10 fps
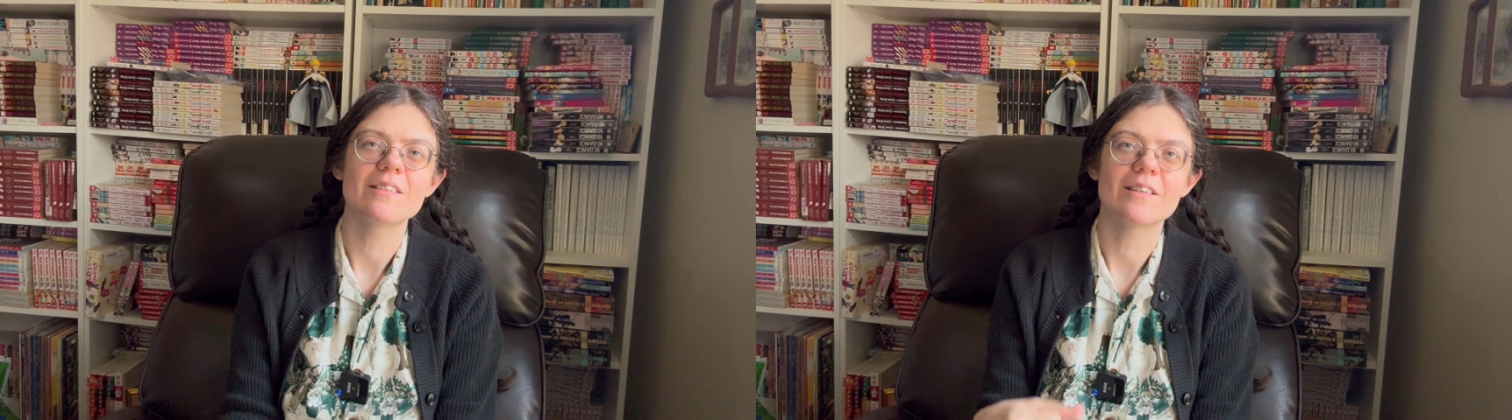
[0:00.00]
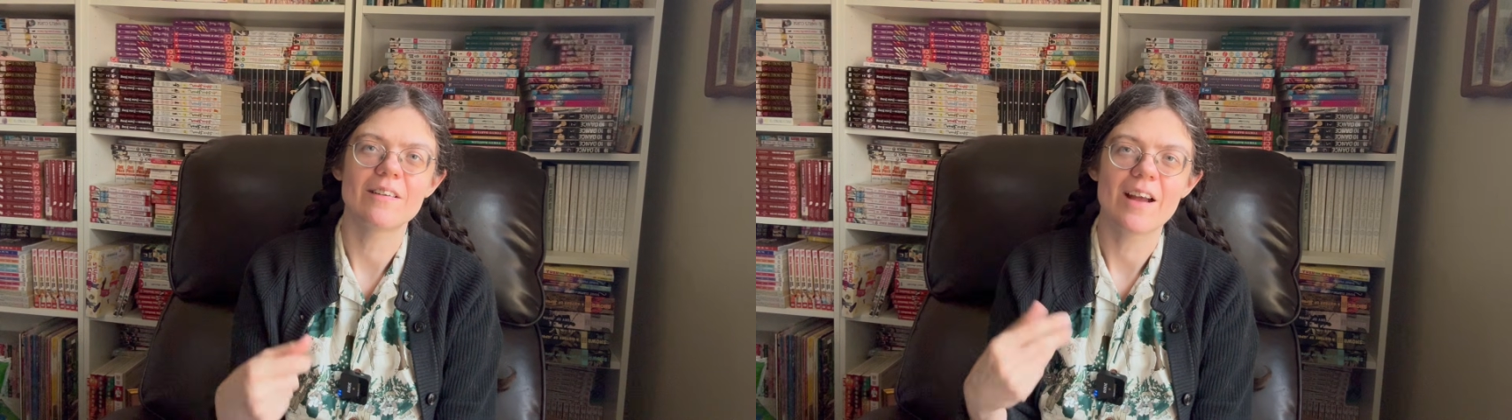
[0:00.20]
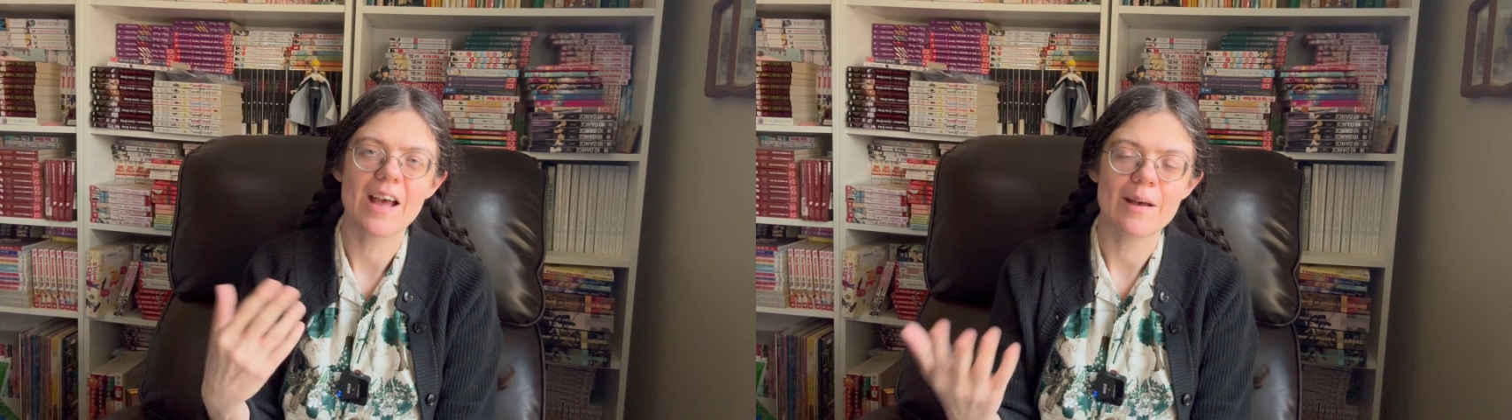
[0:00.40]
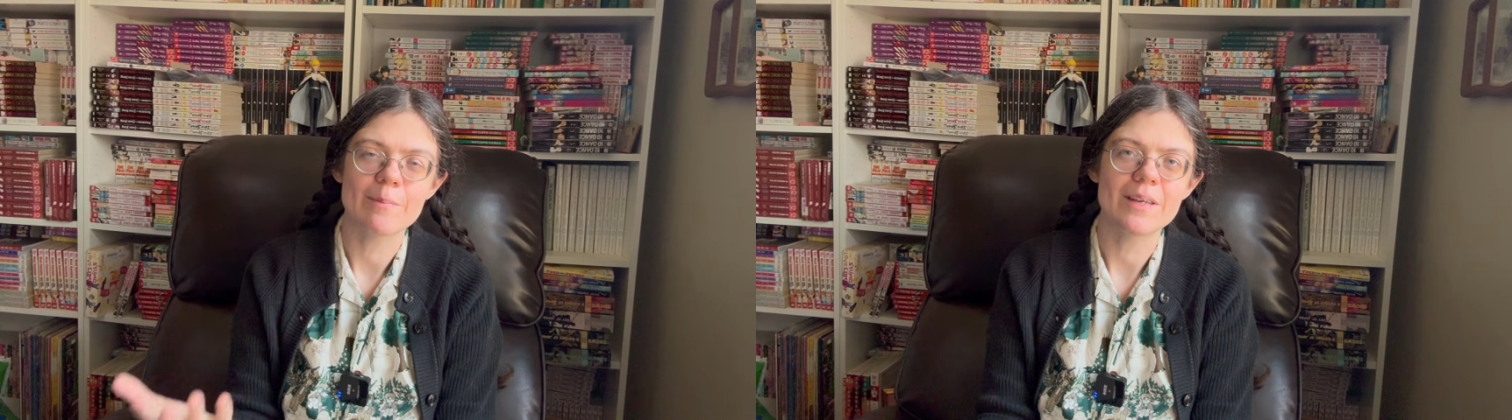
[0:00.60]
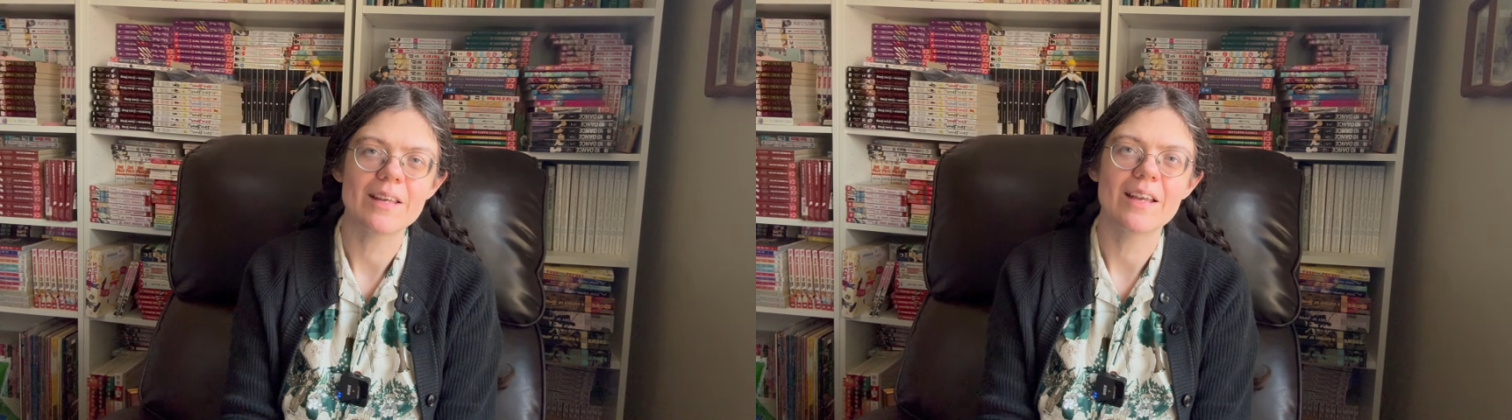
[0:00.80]
and they're
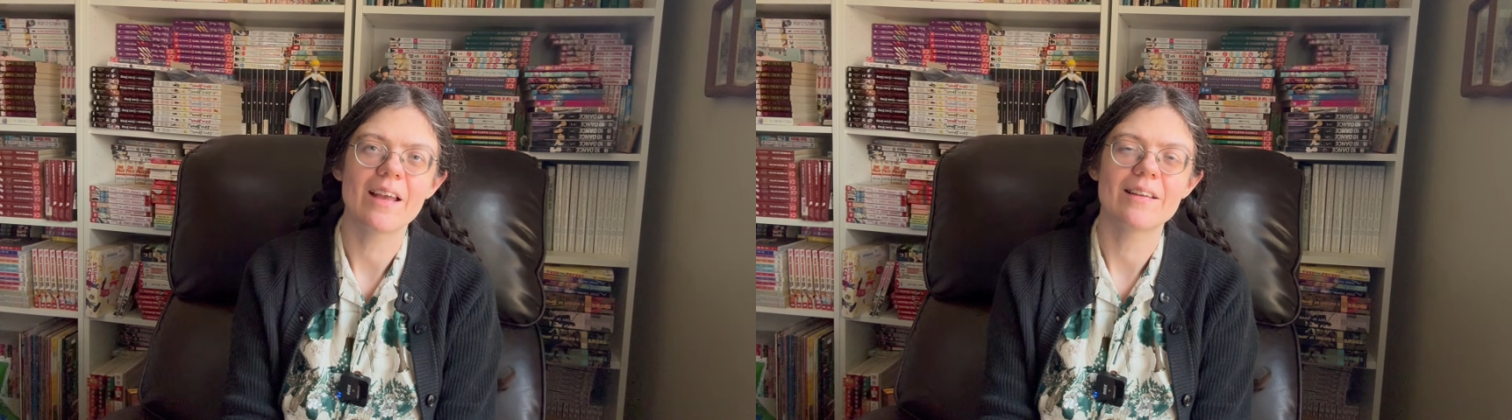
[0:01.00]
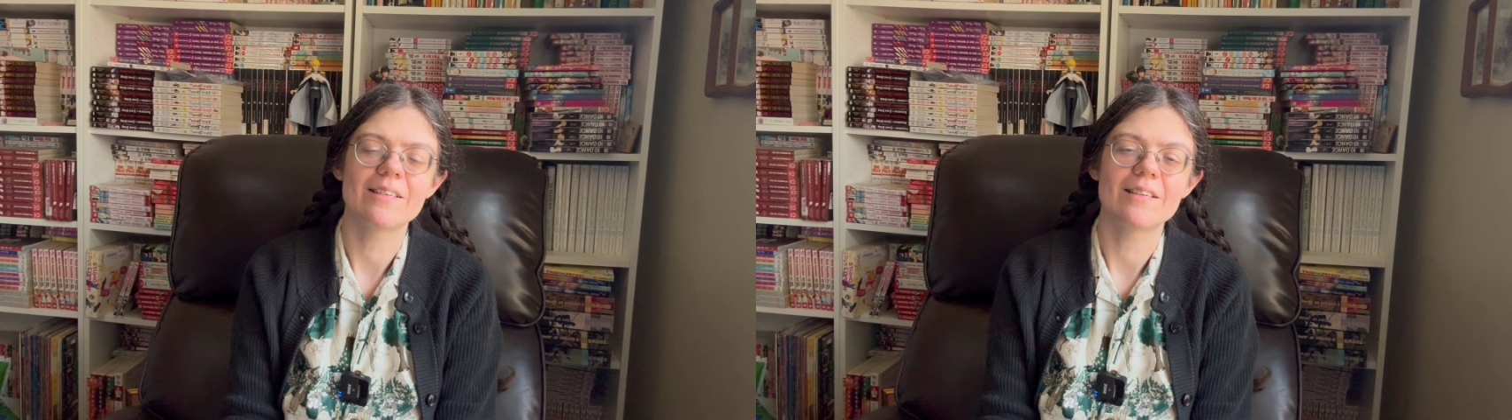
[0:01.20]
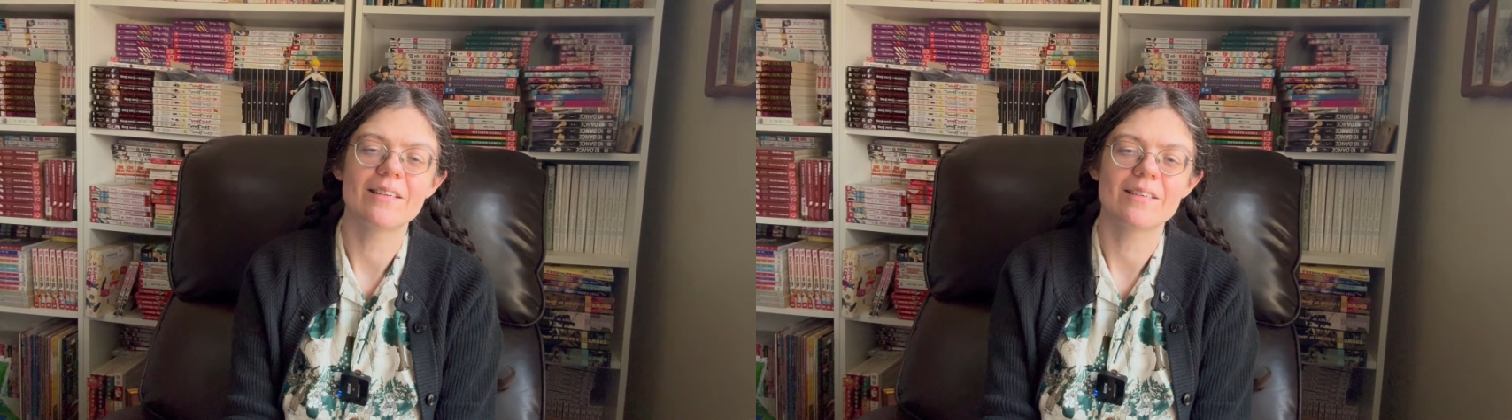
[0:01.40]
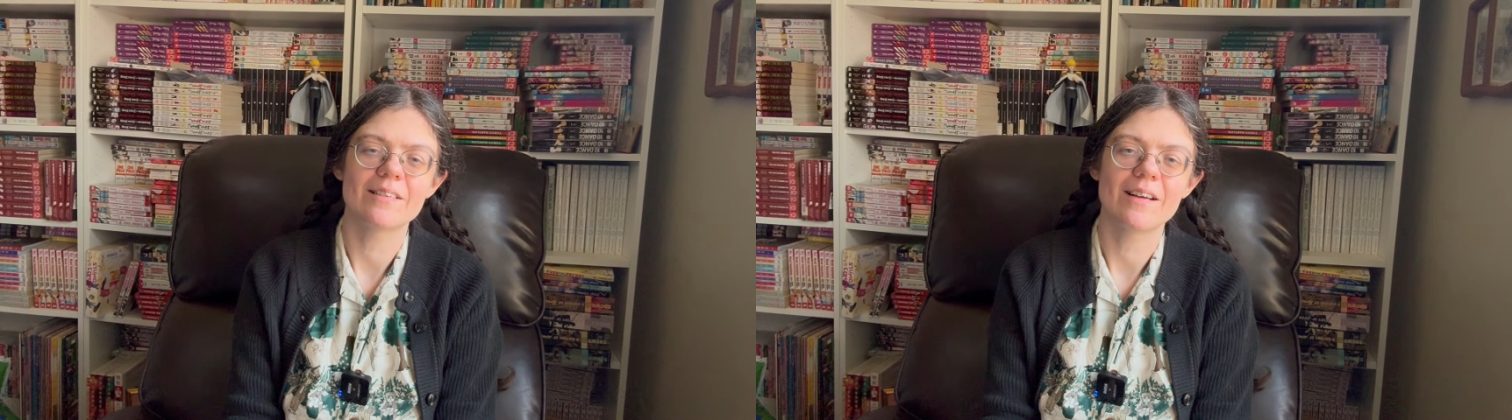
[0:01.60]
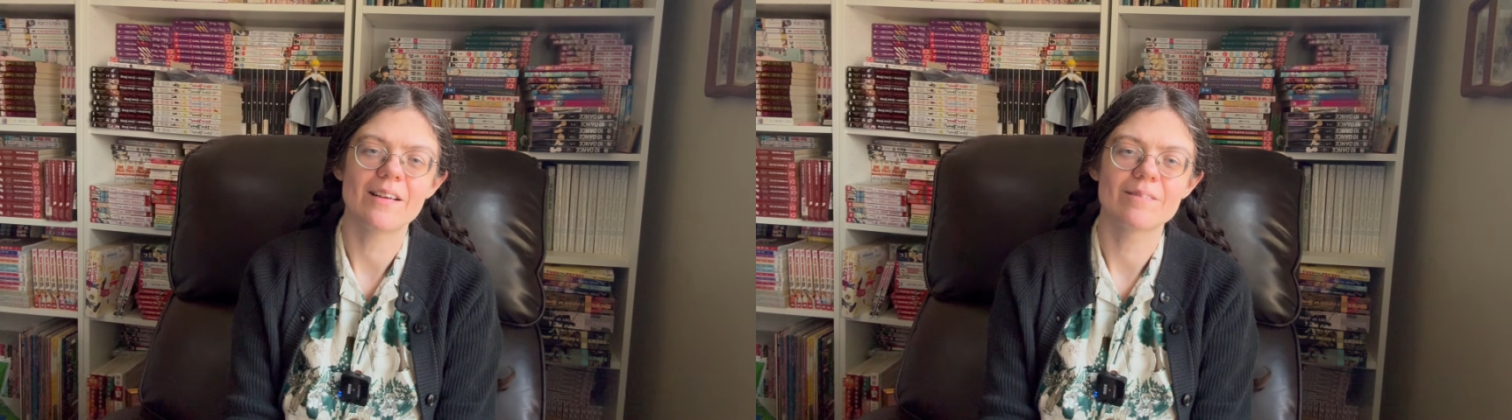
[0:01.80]
happy and
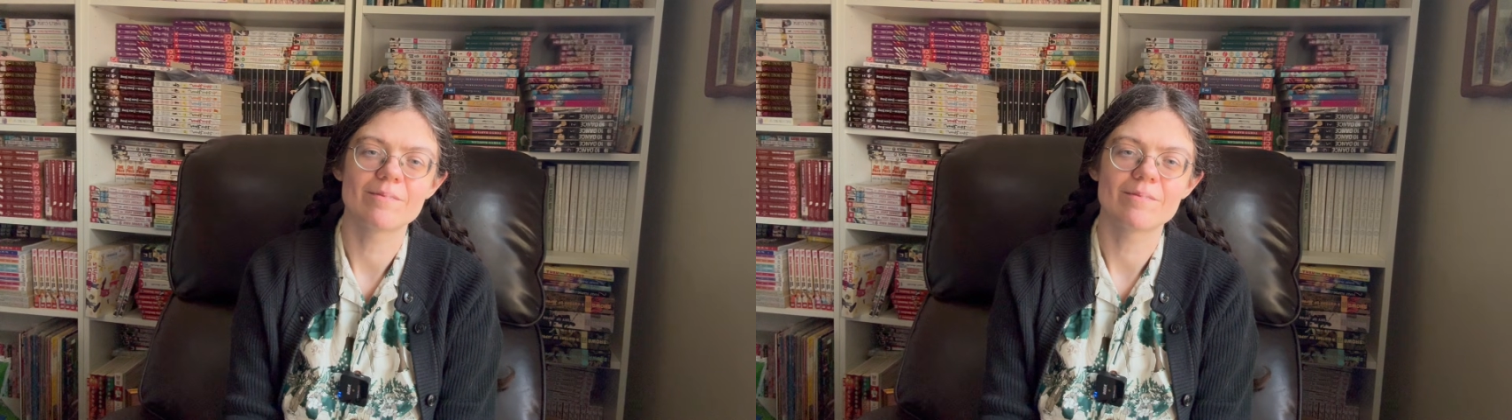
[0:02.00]
they're